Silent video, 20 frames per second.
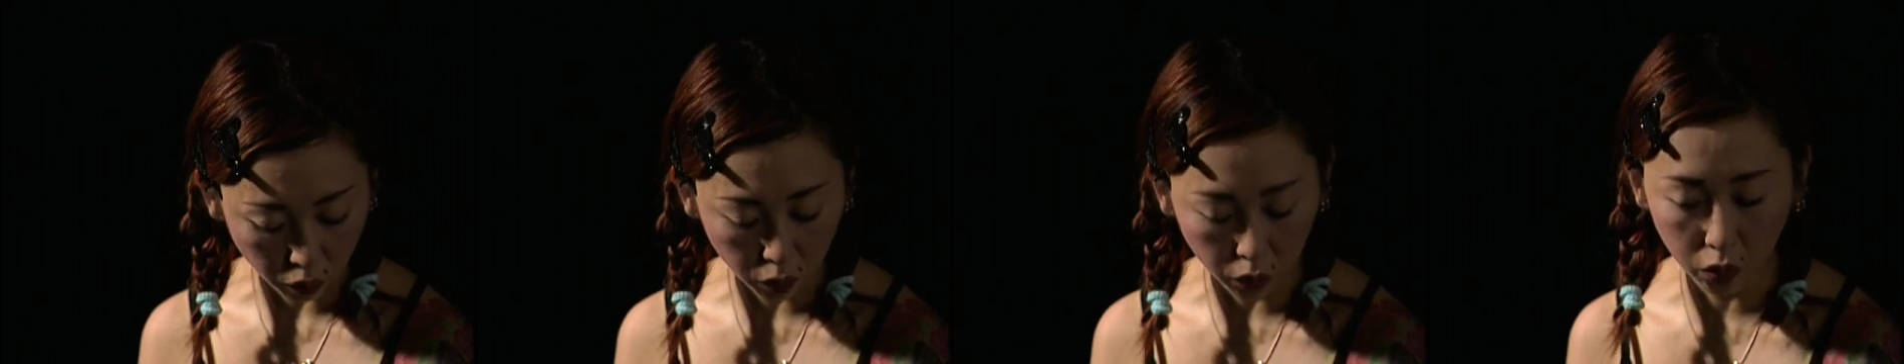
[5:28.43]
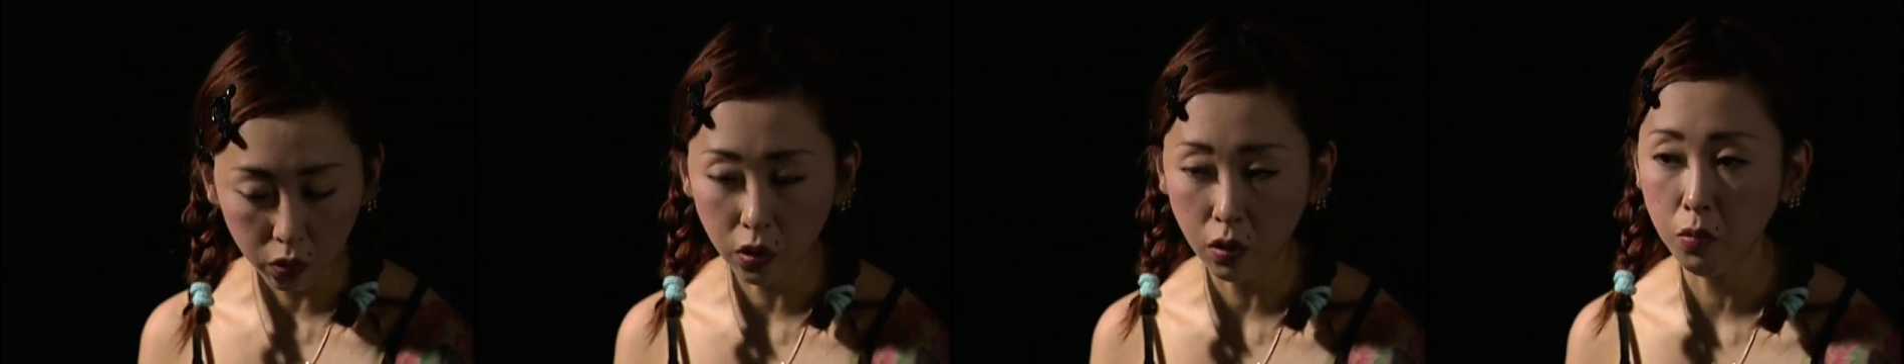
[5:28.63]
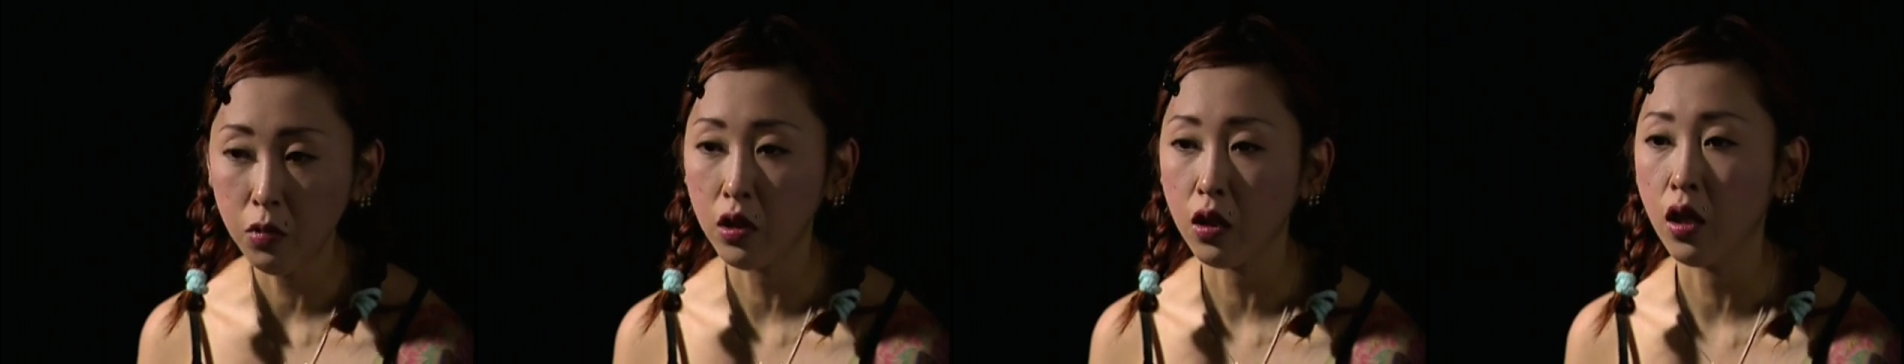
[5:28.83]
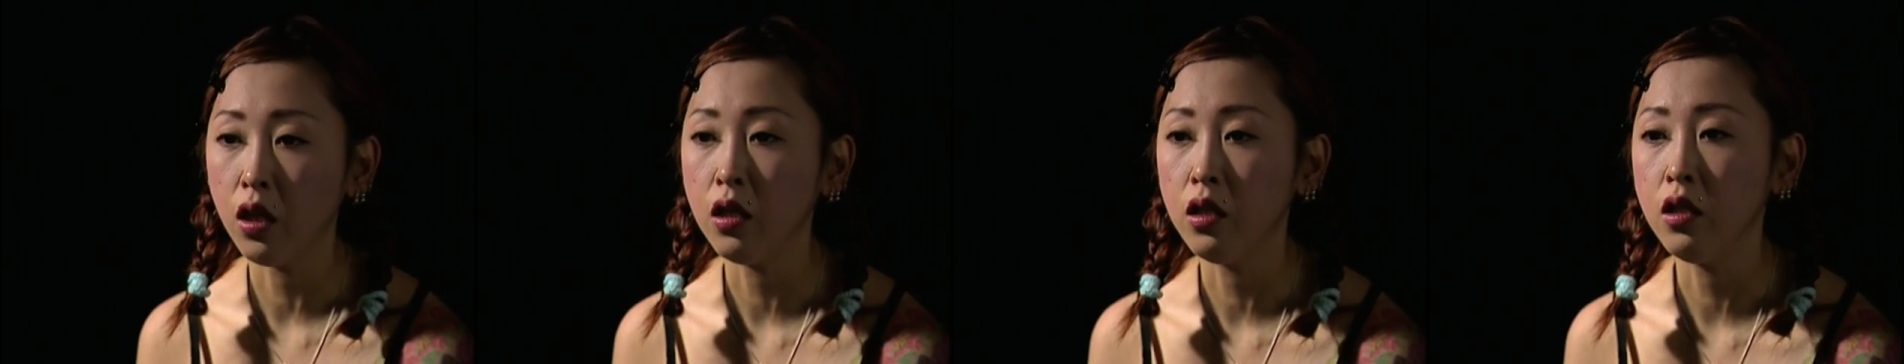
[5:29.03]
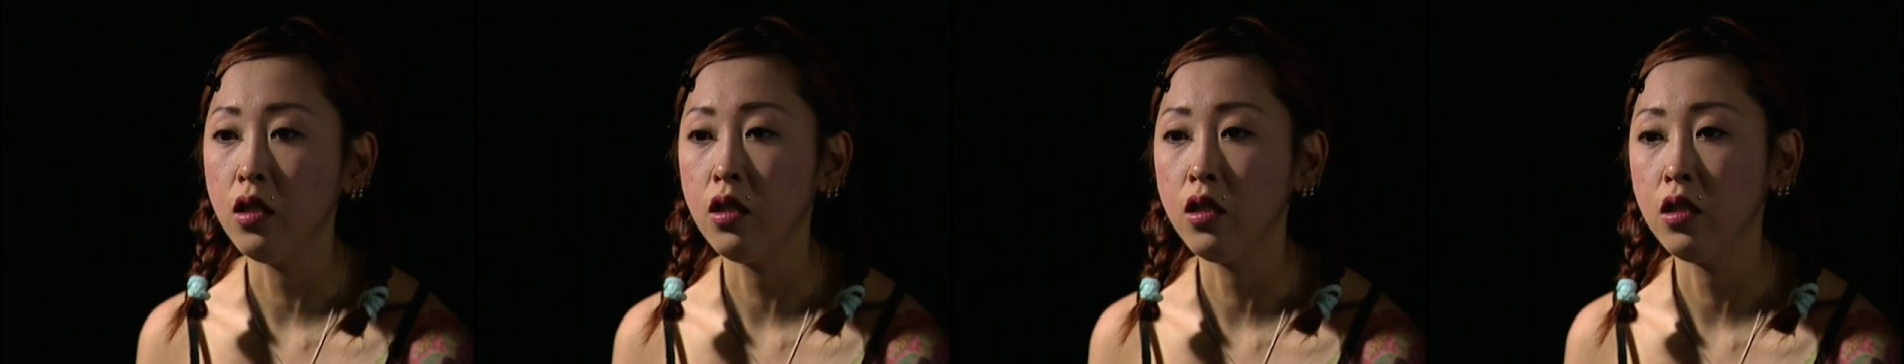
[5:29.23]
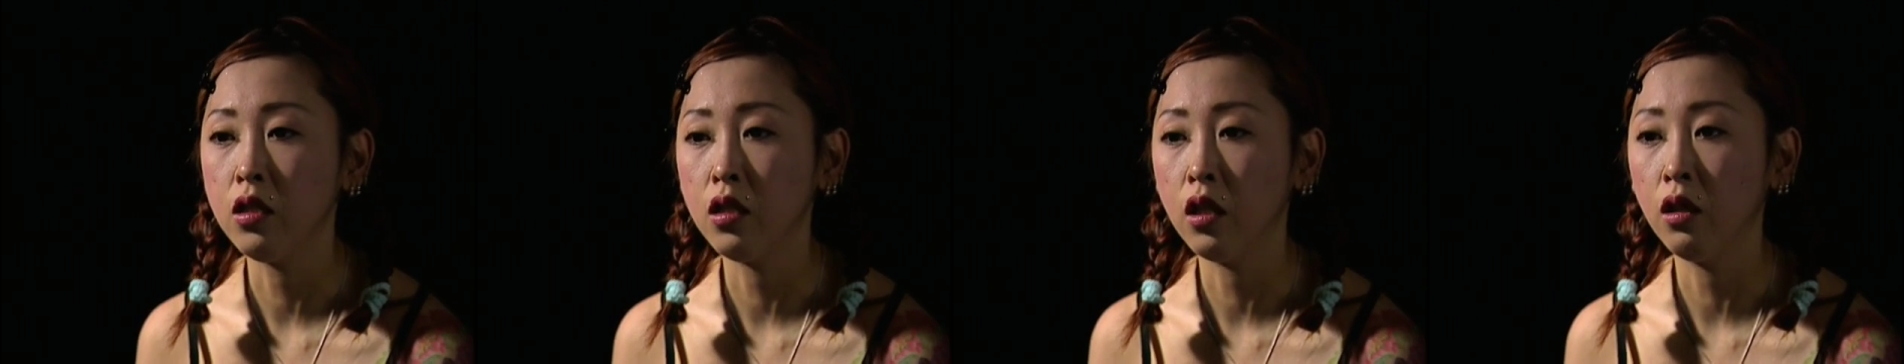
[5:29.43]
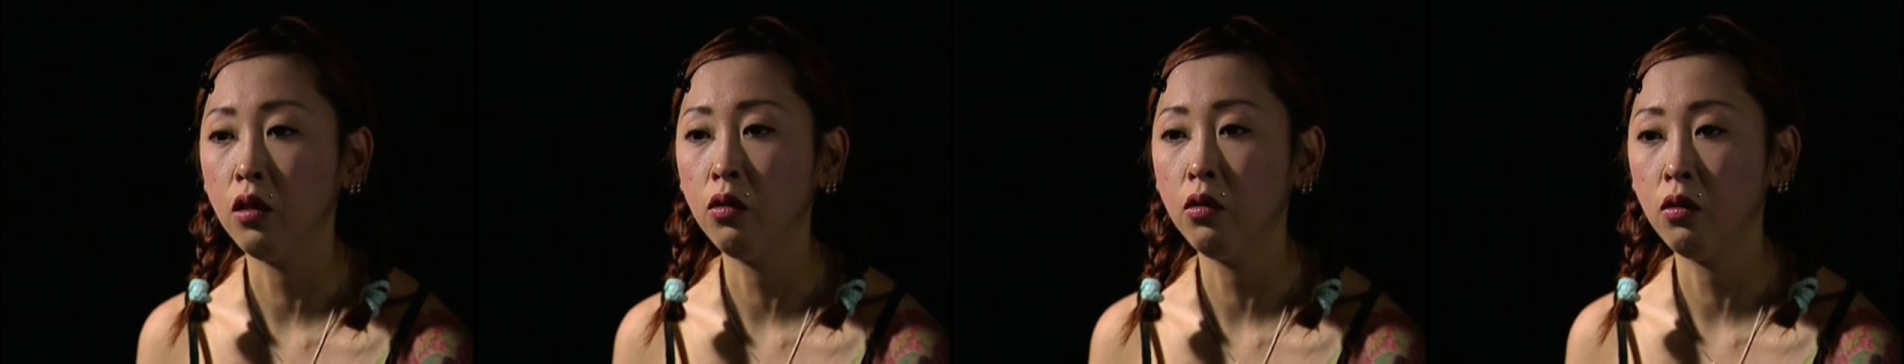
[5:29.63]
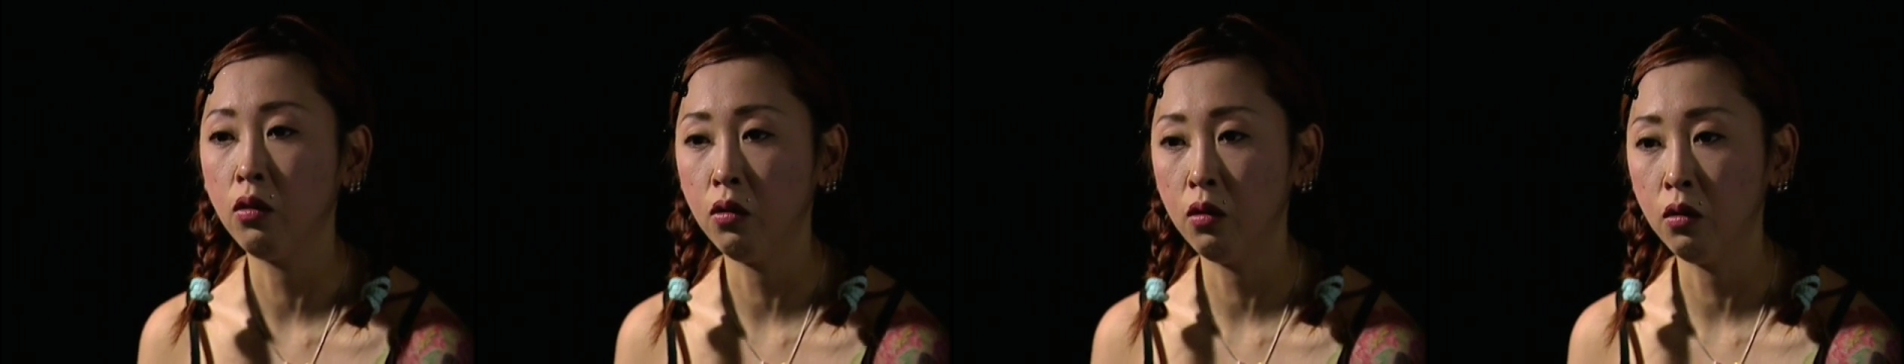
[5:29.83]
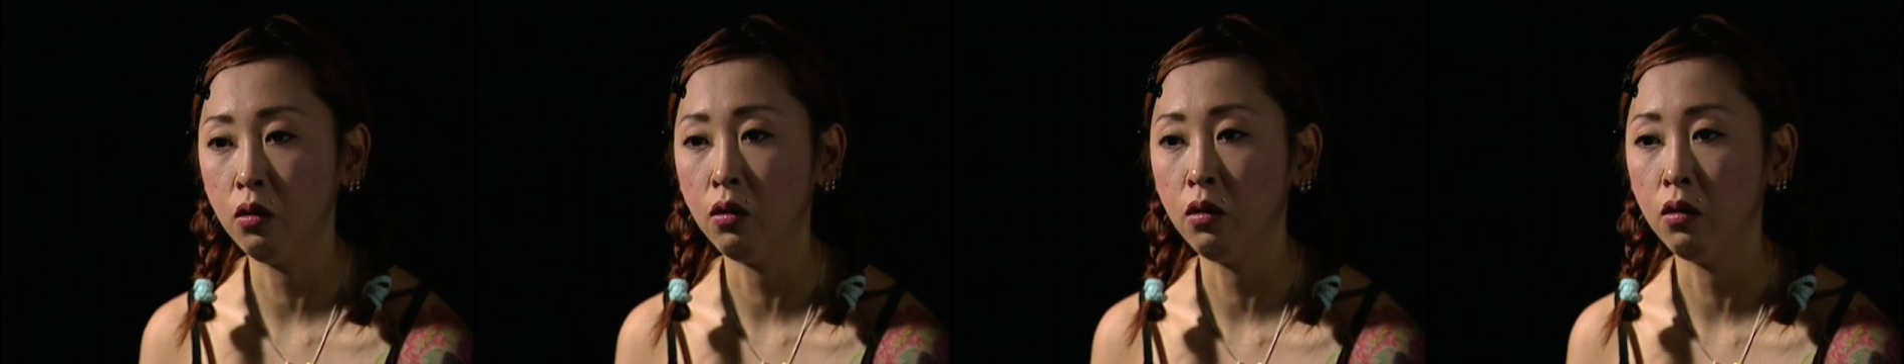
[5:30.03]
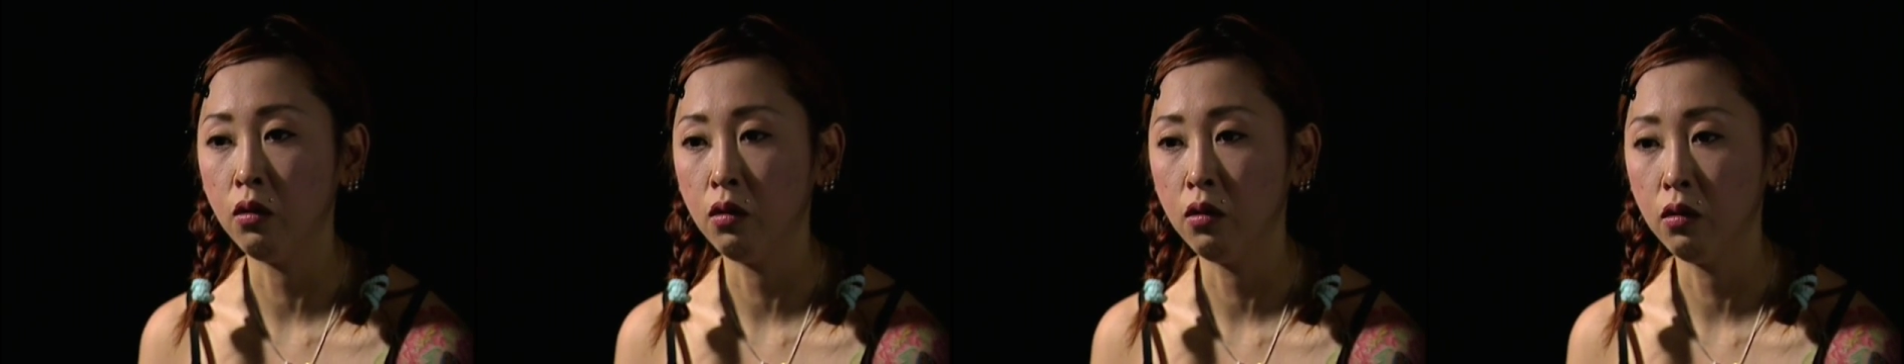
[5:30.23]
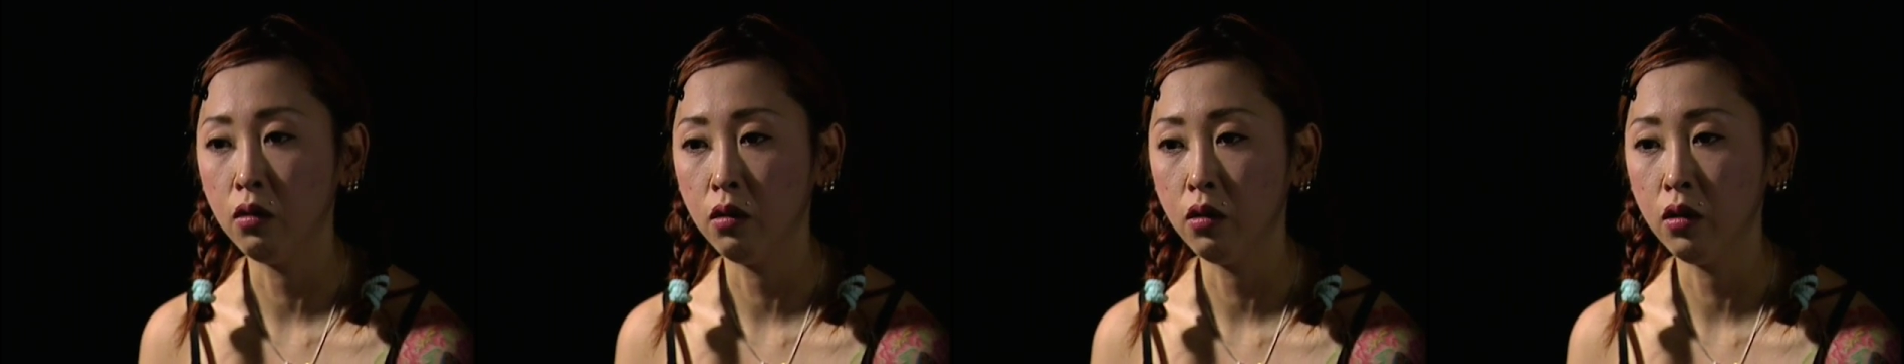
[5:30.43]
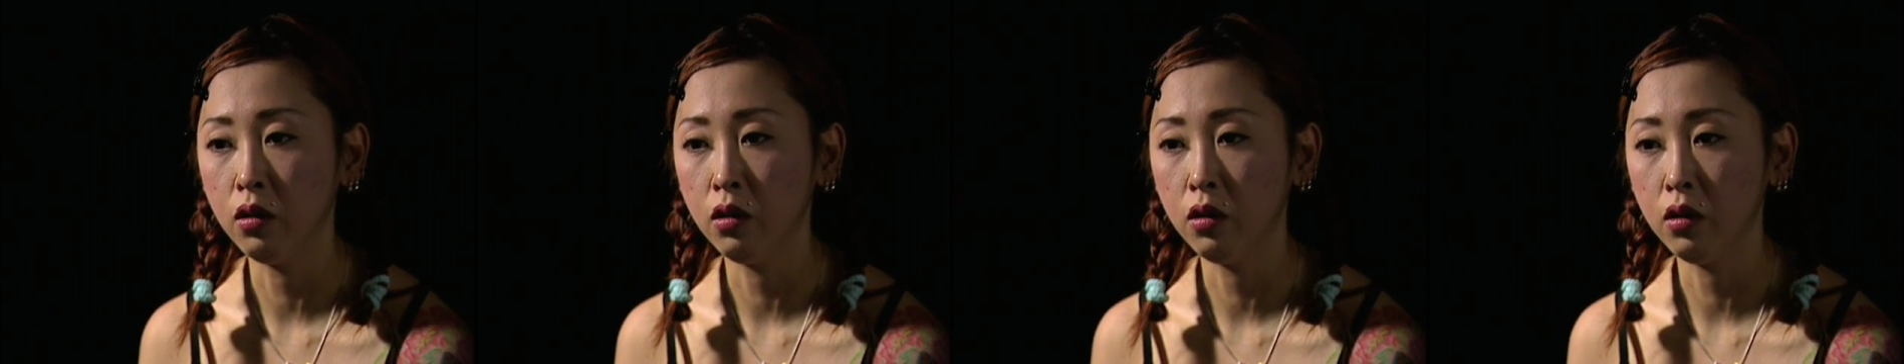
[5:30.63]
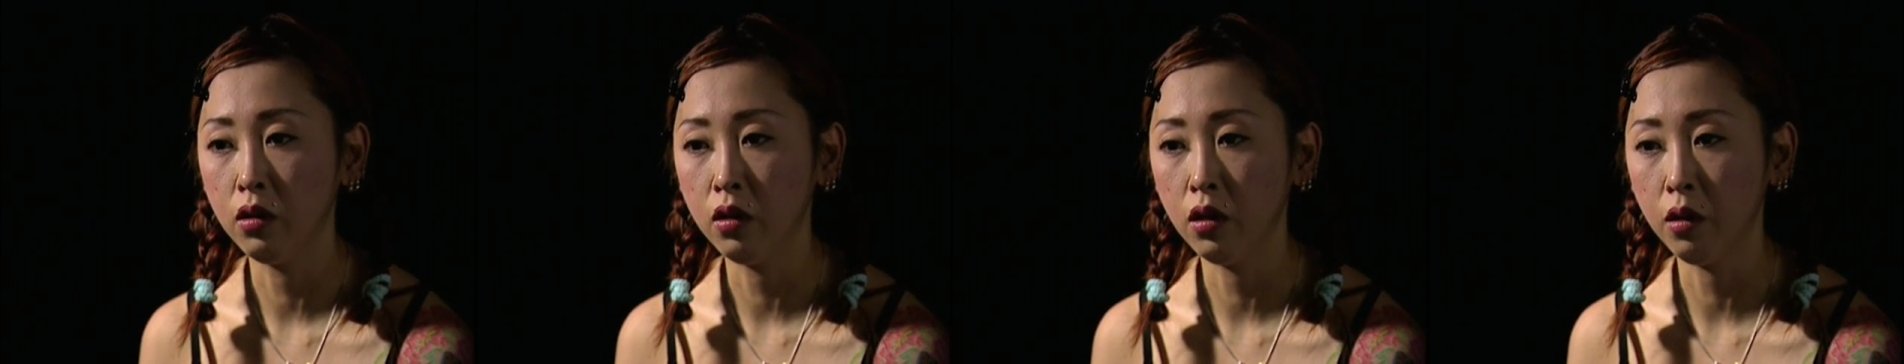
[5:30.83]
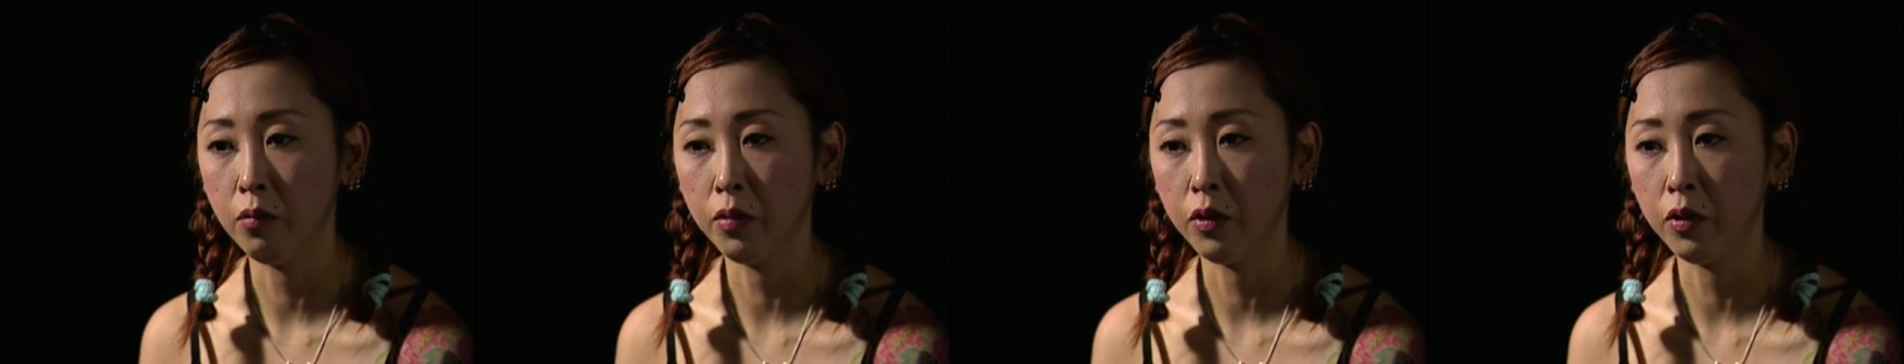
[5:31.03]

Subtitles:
I didn't want to just imitate a man's design